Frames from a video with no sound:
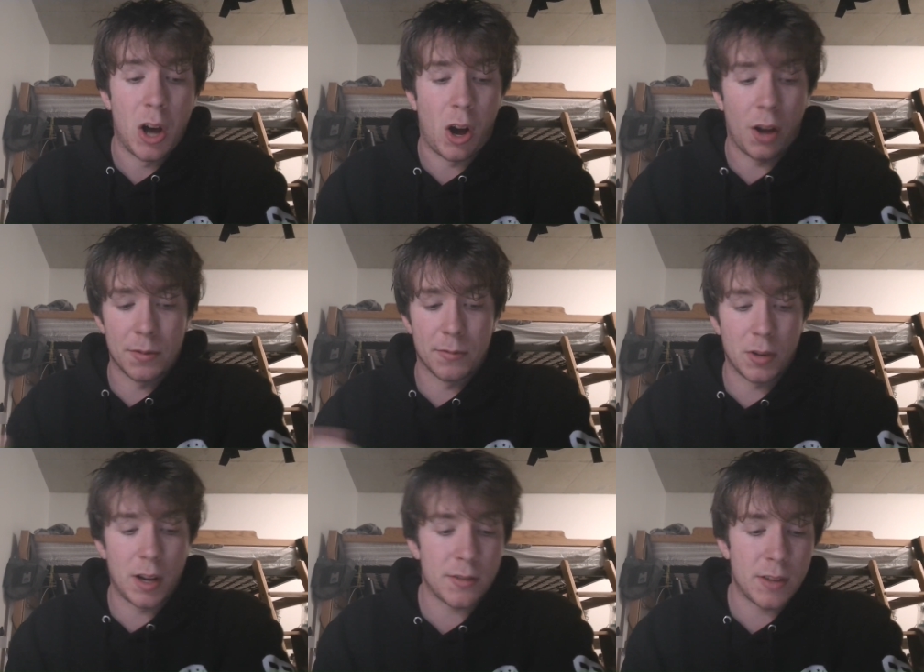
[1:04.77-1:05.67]
Awesome for
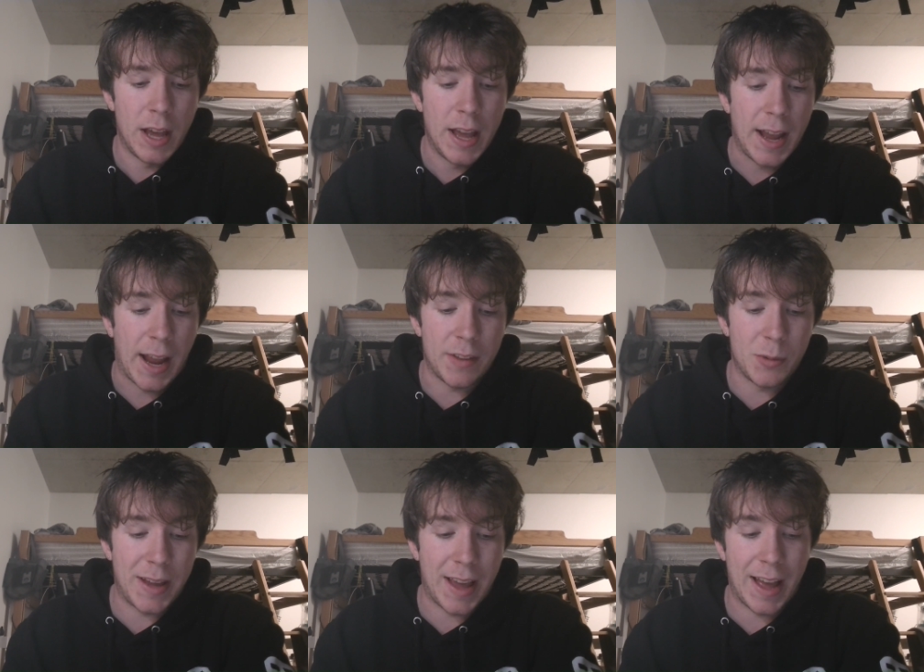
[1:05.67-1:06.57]
us. And then
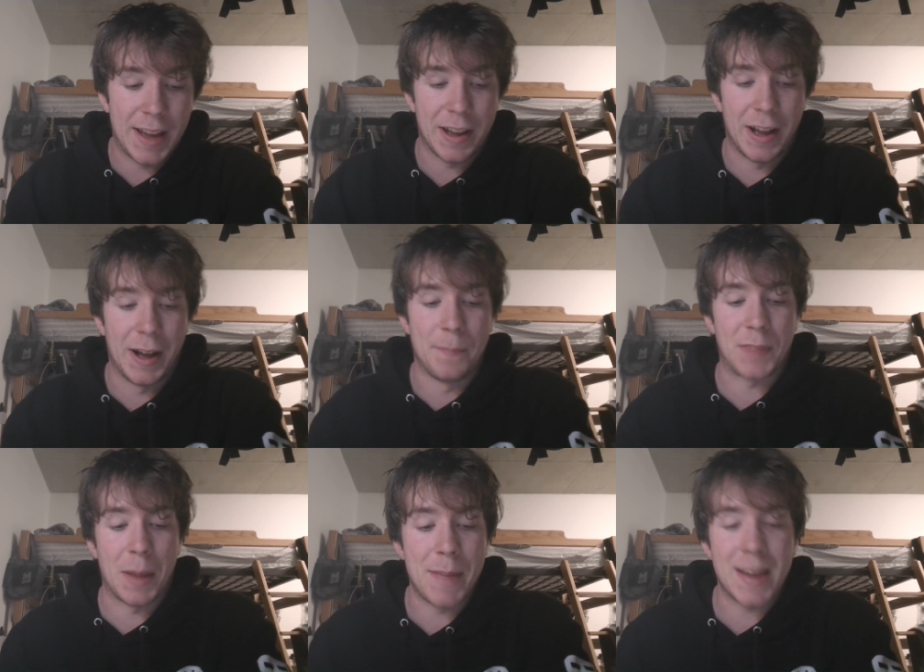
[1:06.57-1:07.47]
we had um,
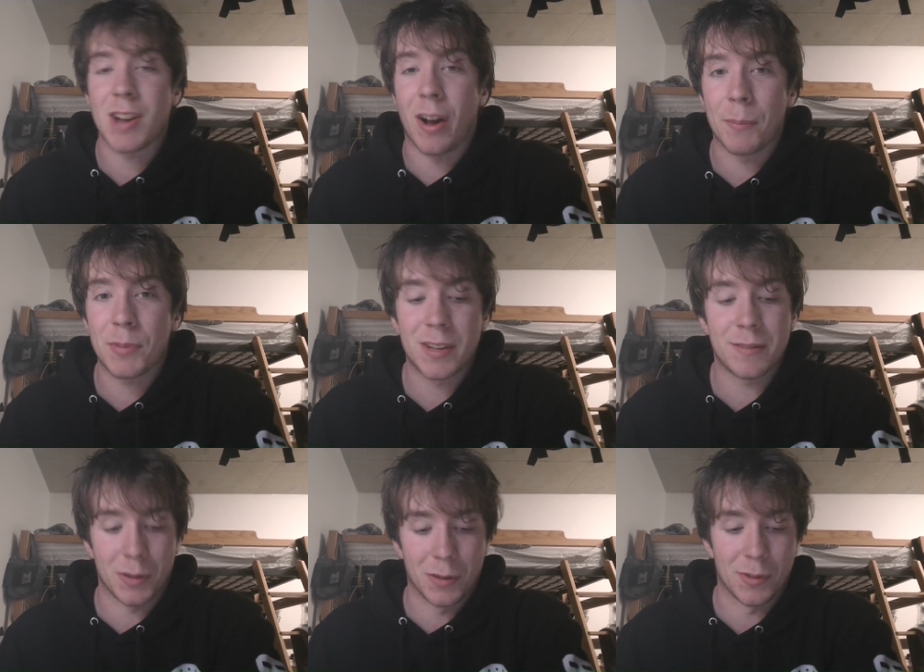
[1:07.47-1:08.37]
Amen Thompson
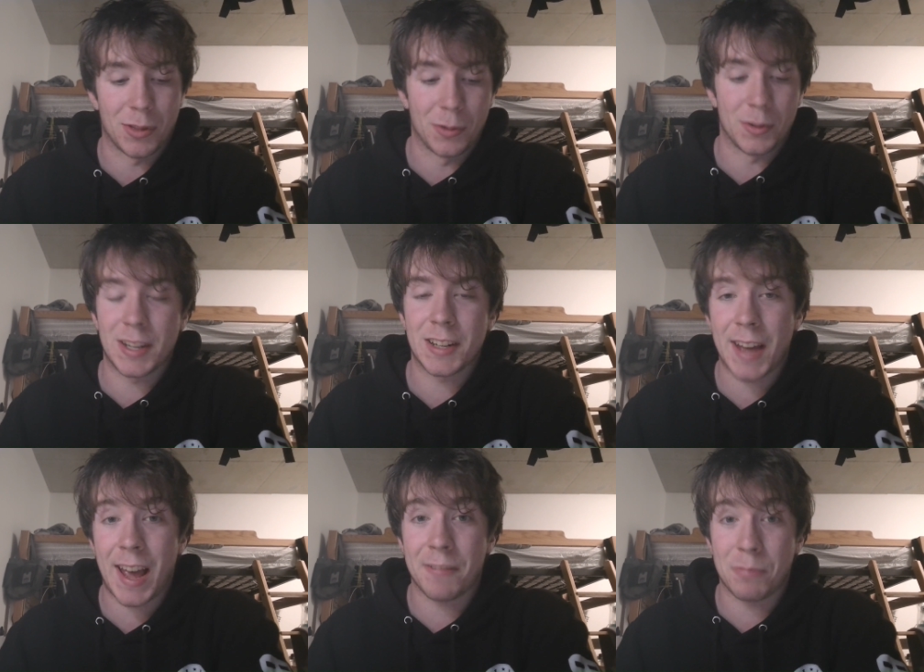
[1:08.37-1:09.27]
for over 13 and a
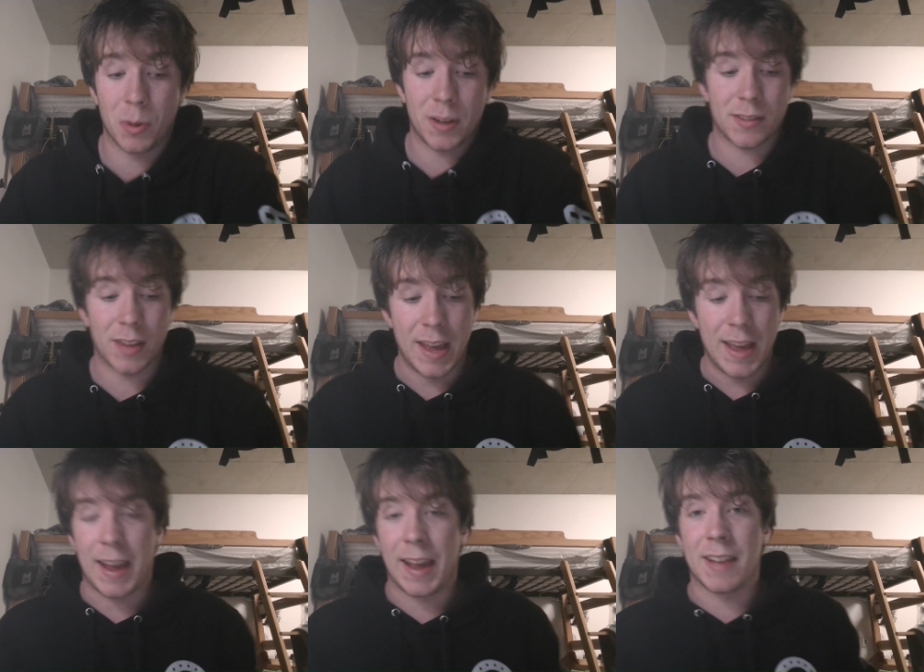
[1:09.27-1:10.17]
half points
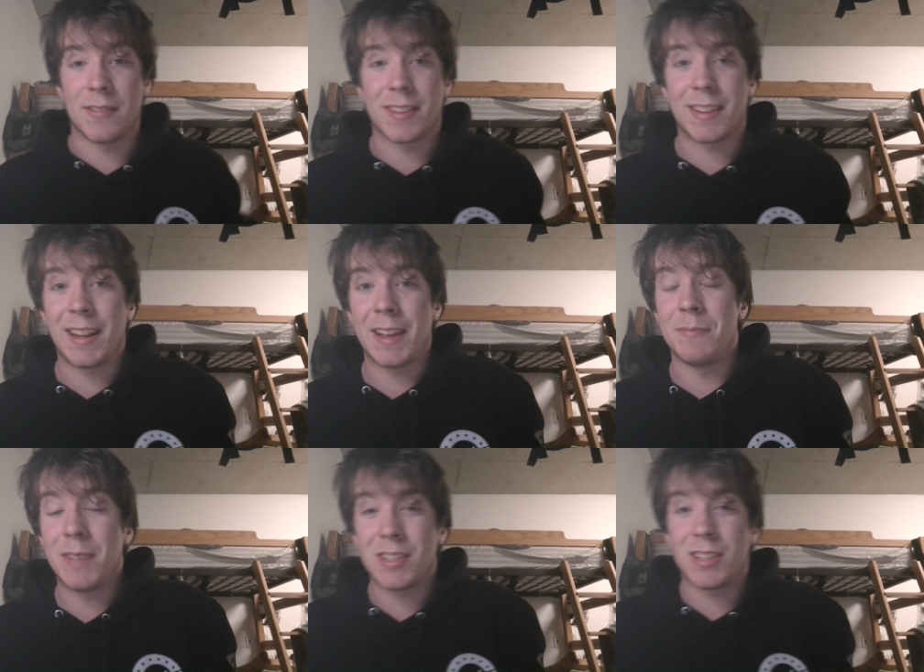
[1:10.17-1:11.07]
and Vasilije
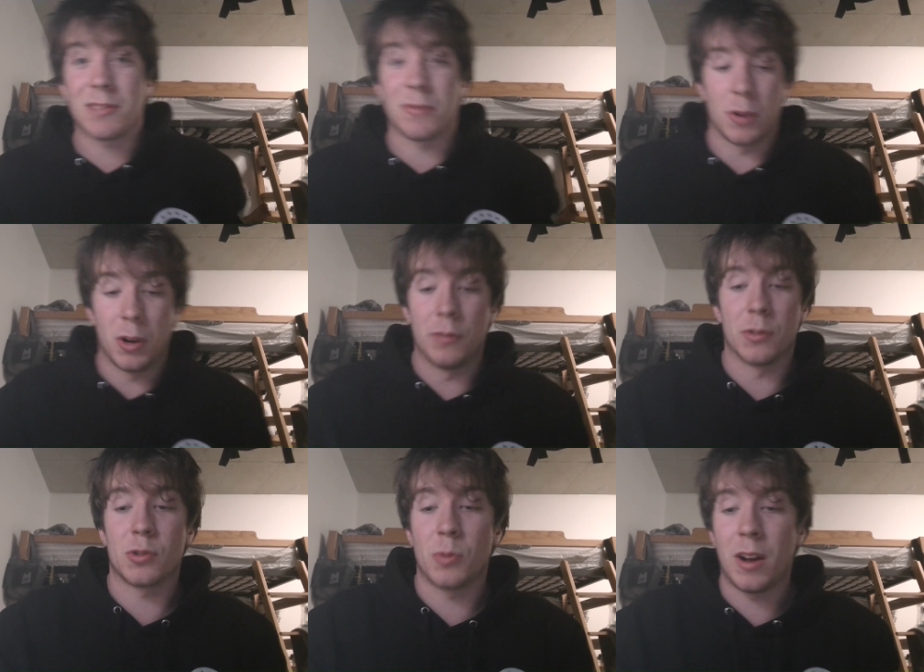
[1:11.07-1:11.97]
Micic for over
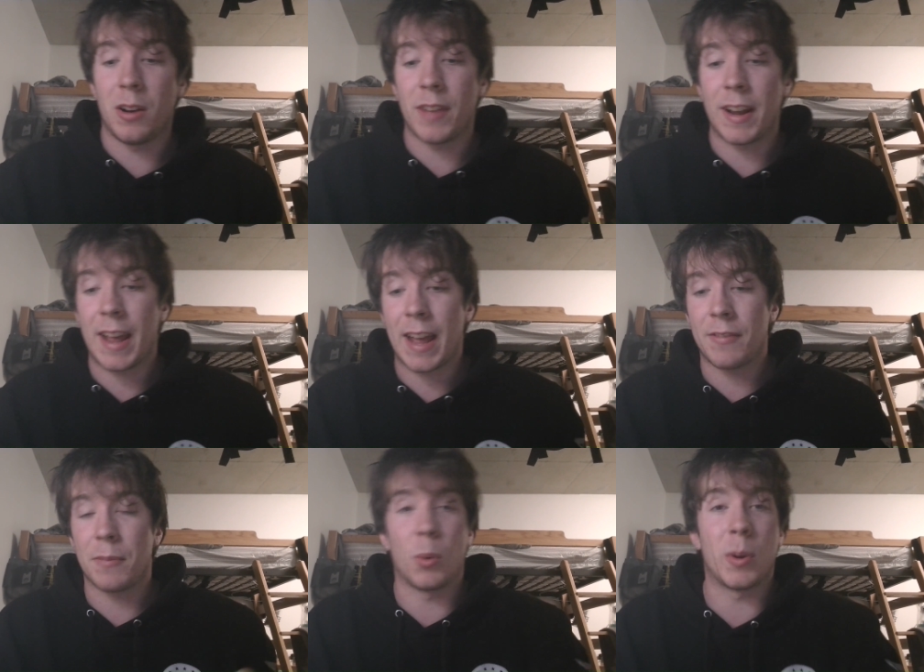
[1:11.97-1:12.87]
12 and a half
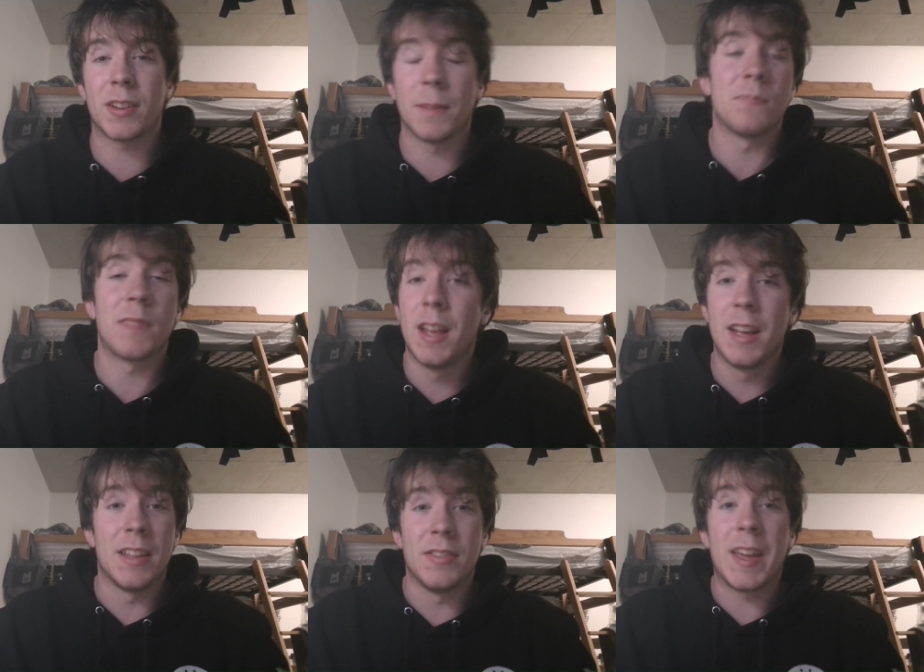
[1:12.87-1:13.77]
points.
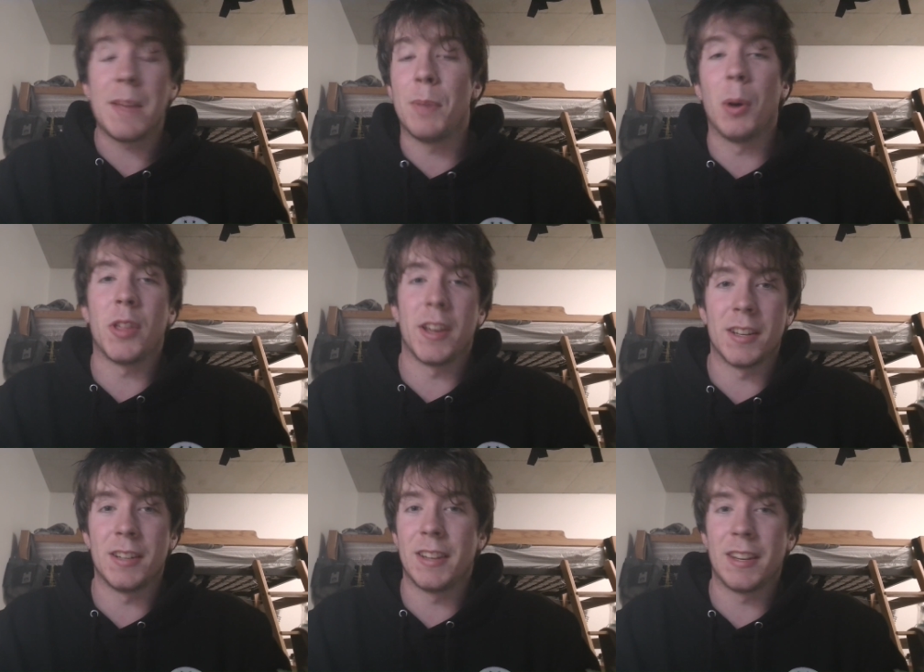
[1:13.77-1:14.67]
They both
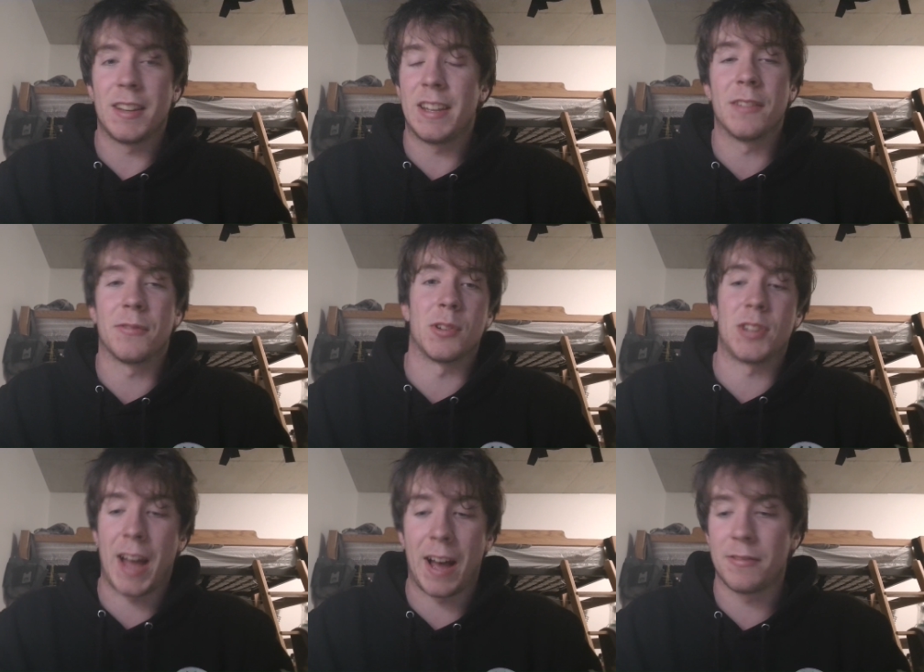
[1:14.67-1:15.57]
hit in the first
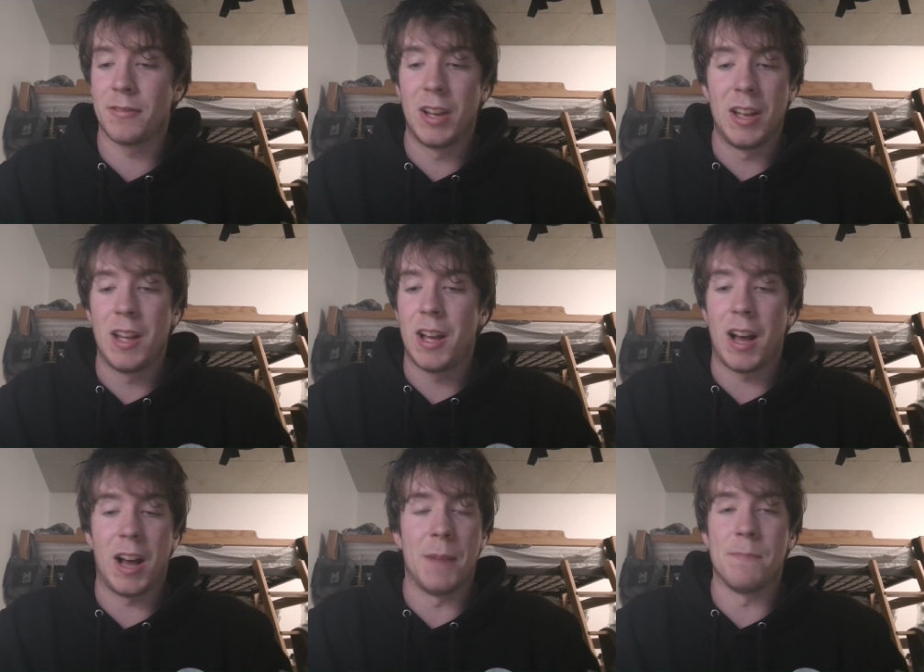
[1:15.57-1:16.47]
half.
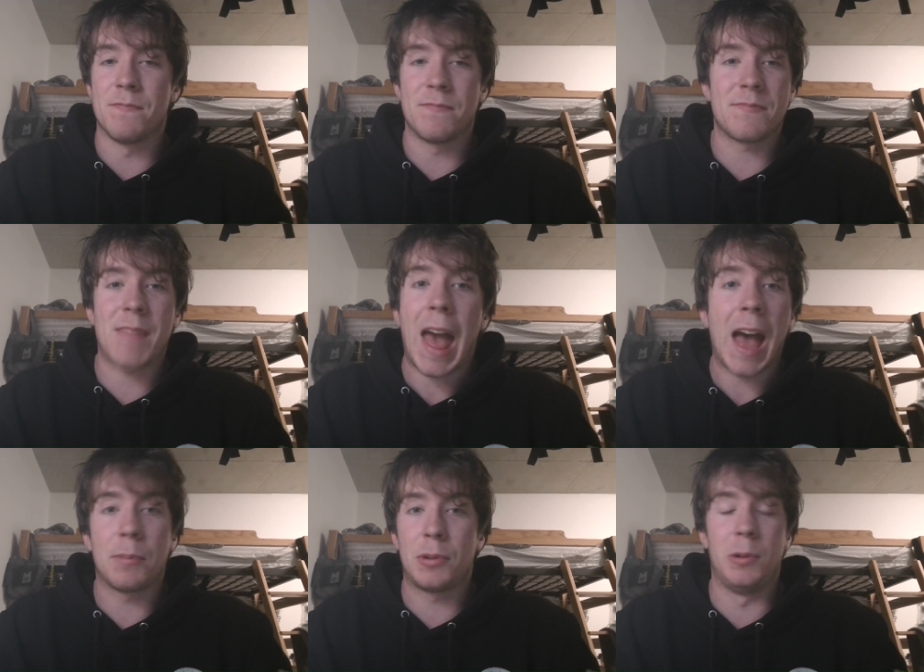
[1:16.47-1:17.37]
Um,
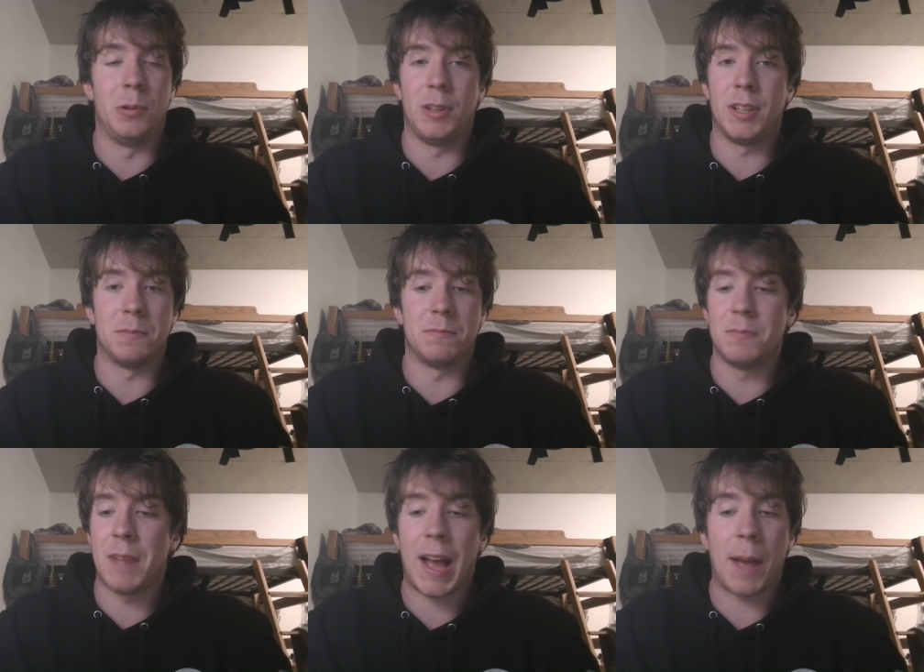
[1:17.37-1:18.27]
absolutely,
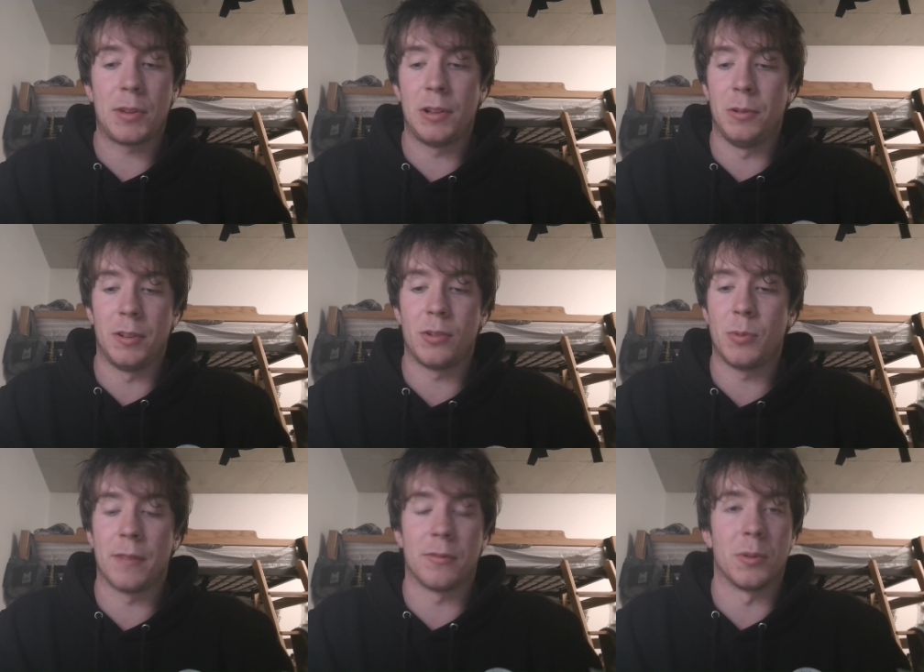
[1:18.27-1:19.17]
absolutely
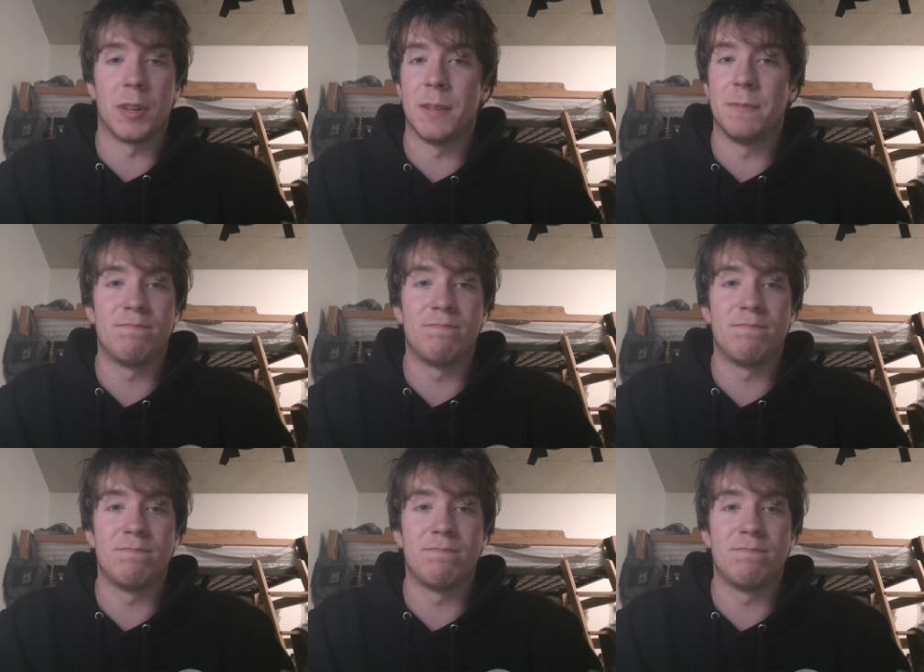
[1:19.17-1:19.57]
sweat free.